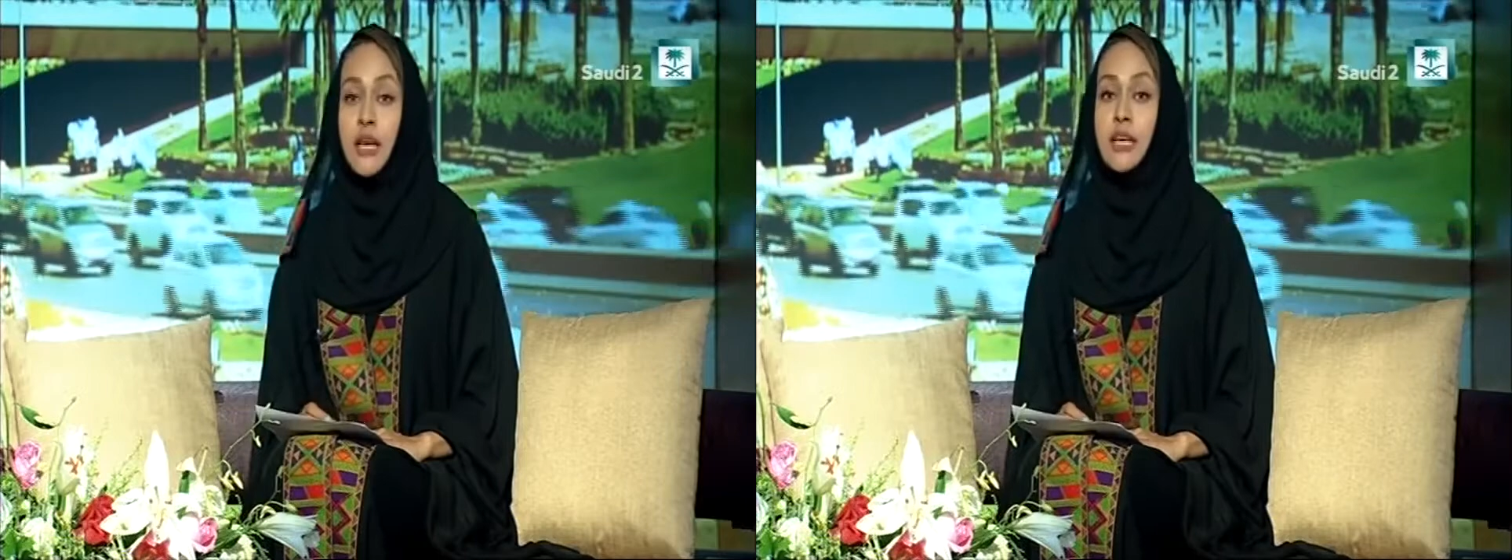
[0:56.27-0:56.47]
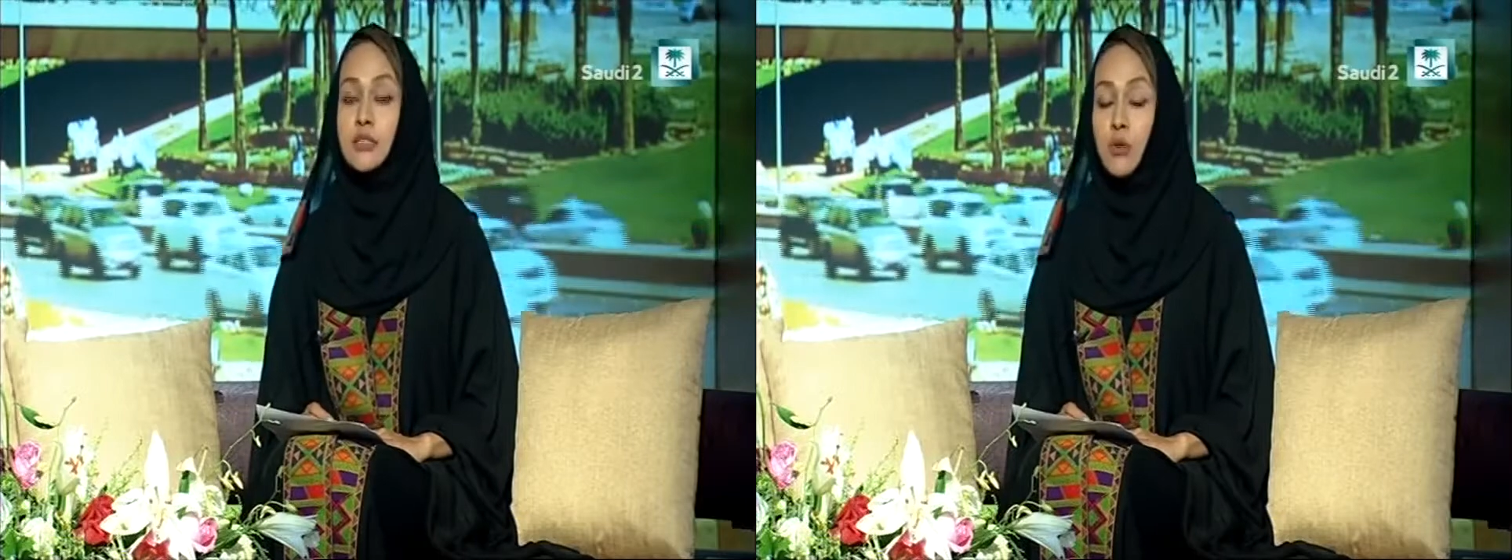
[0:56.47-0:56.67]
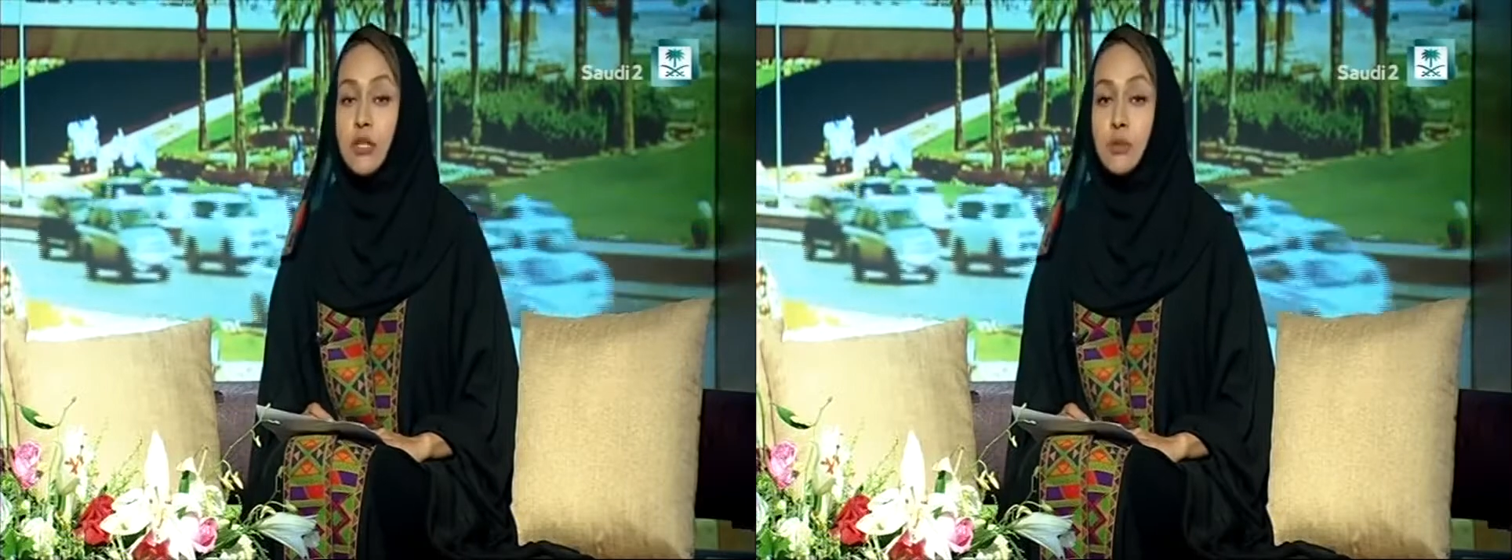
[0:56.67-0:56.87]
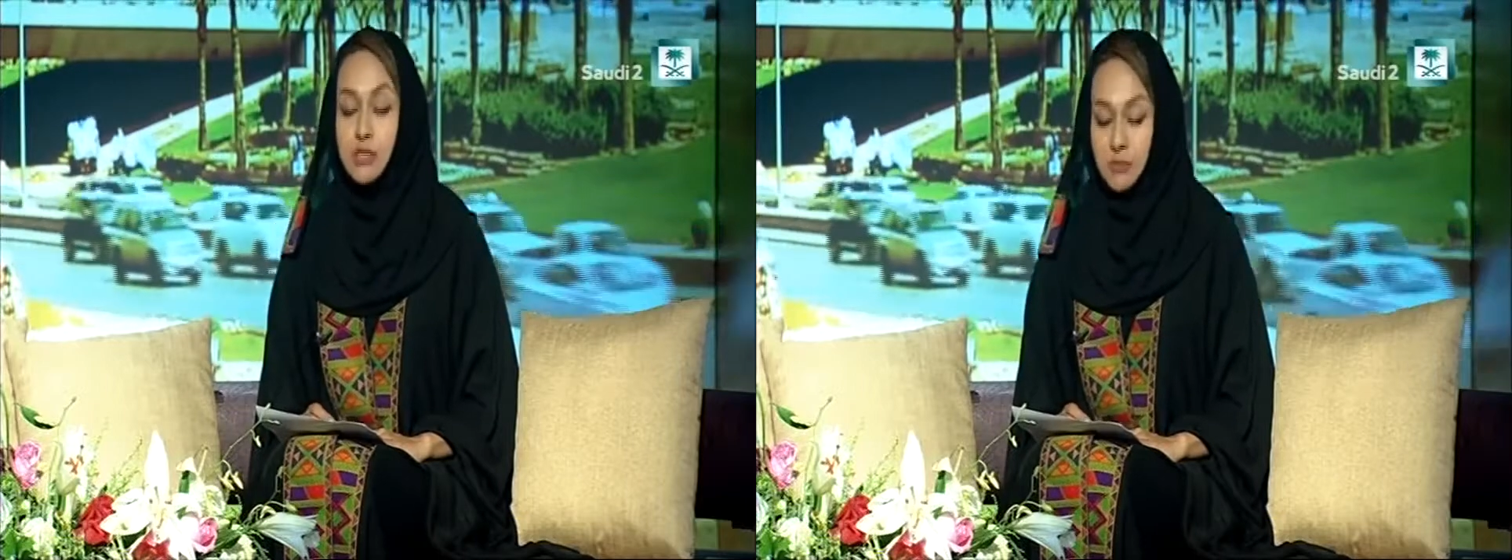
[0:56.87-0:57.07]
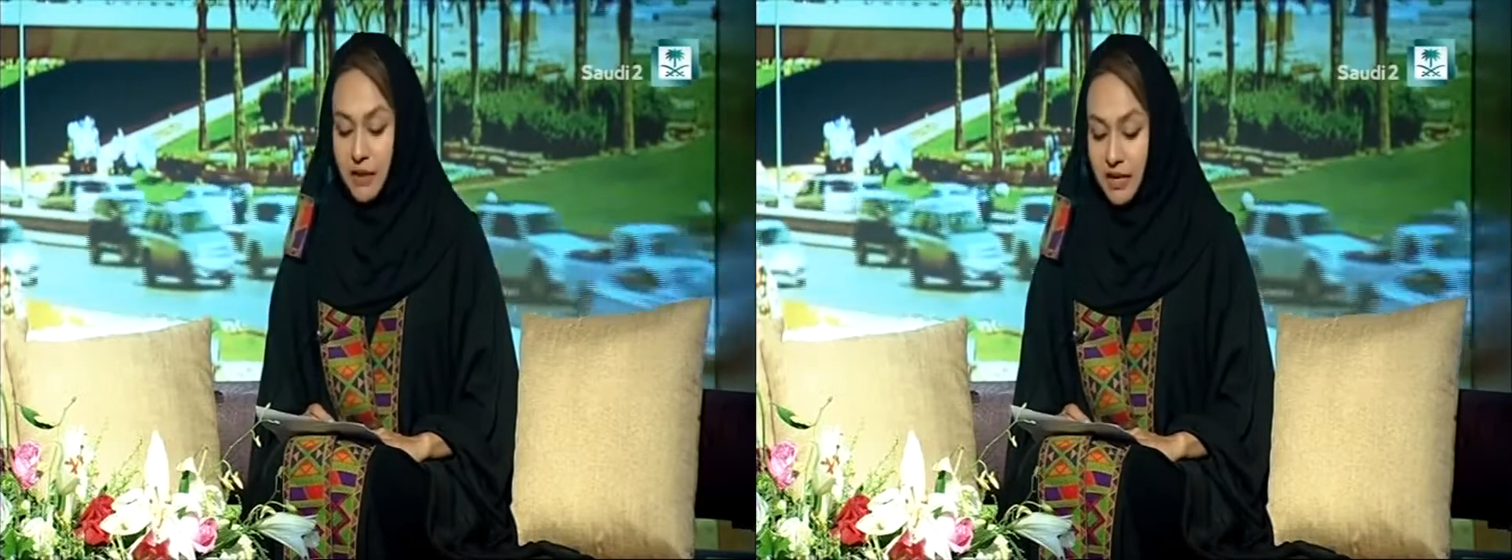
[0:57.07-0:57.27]
He's going to be
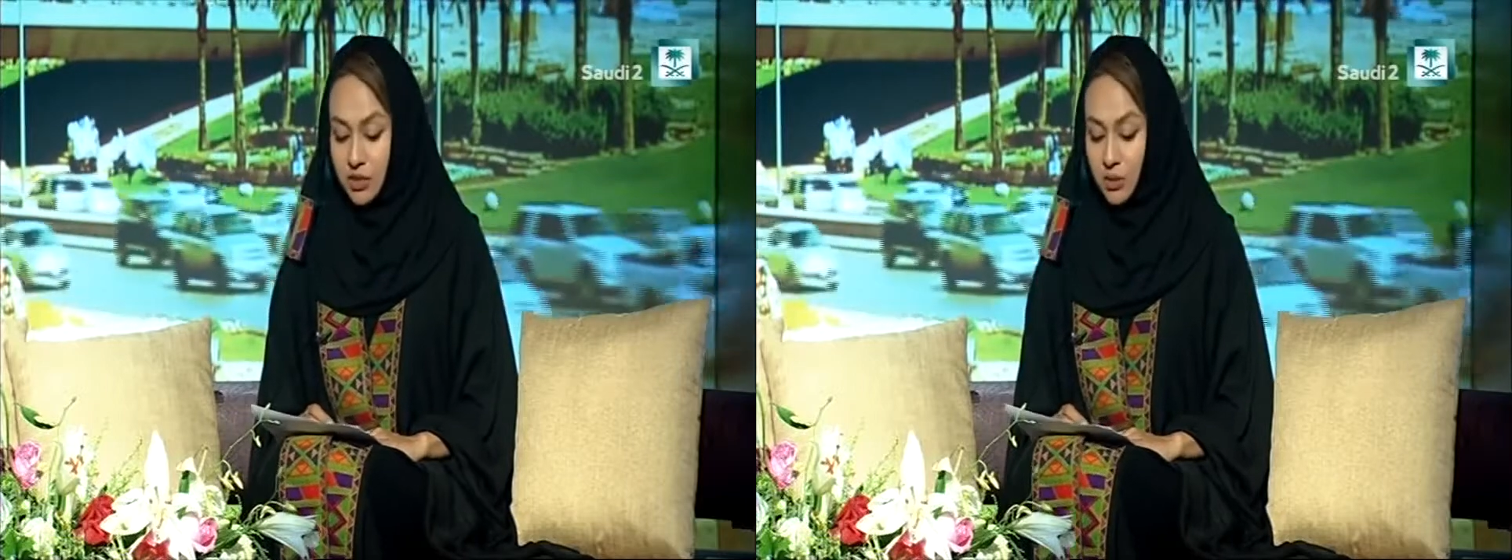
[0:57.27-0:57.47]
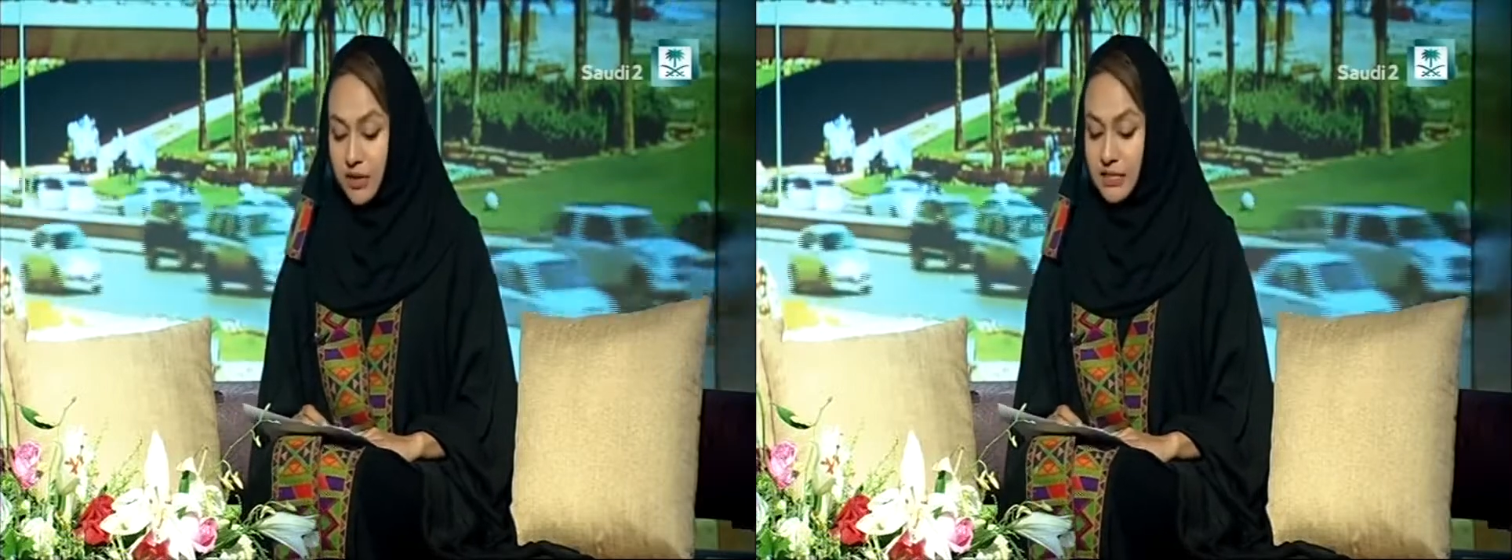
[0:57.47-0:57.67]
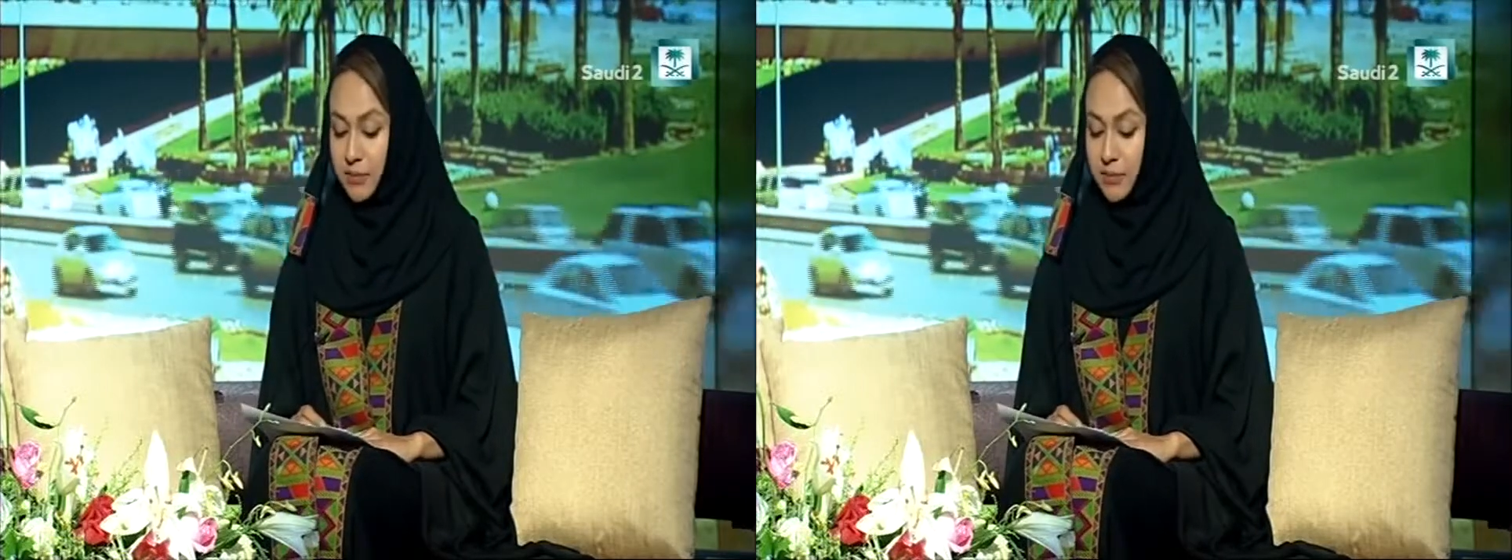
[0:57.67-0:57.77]
speaking to us